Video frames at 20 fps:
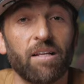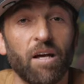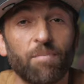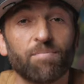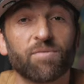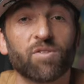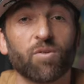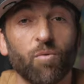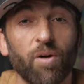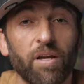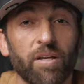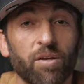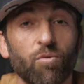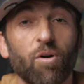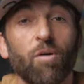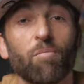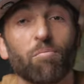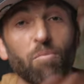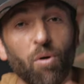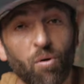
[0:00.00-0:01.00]
up to wake you
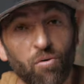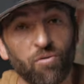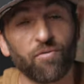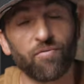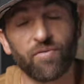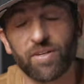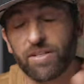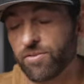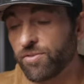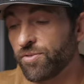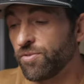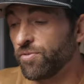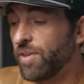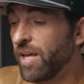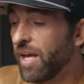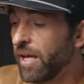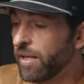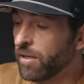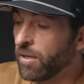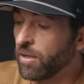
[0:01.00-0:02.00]
up. Both of these do
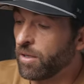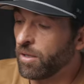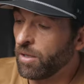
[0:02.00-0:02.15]
that.